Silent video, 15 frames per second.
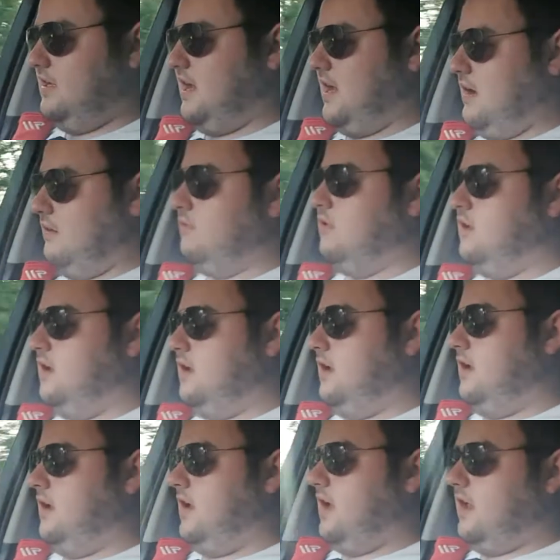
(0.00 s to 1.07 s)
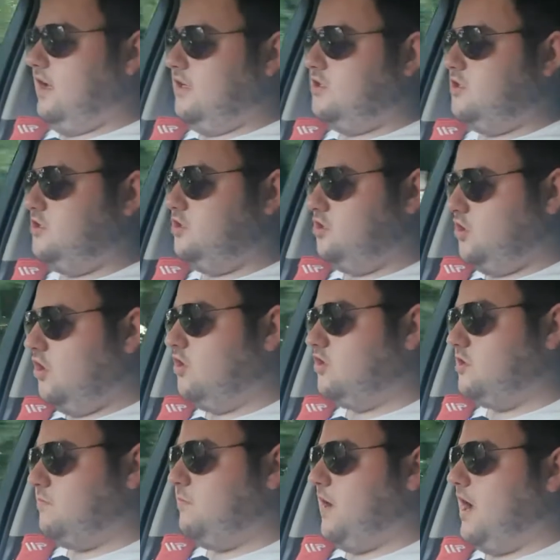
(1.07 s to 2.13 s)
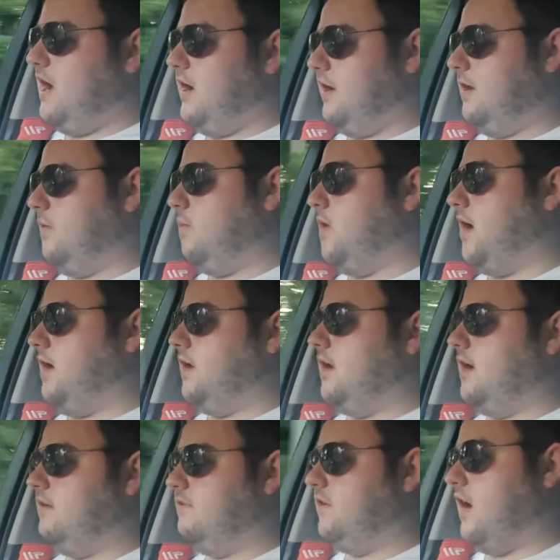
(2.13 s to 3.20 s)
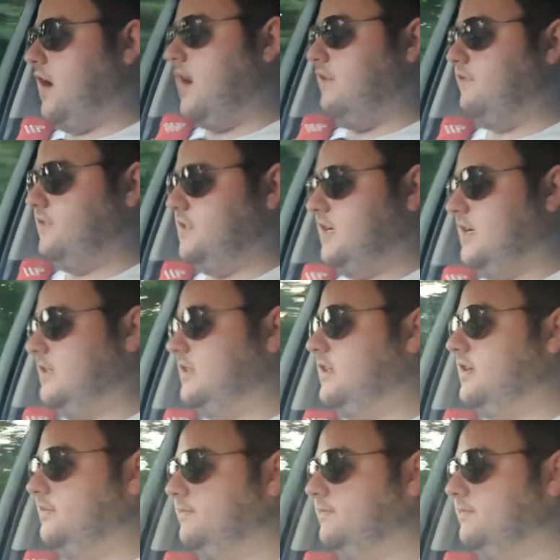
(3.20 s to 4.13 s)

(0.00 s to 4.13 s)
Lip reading: down, and it's just behind the white line for half a tank.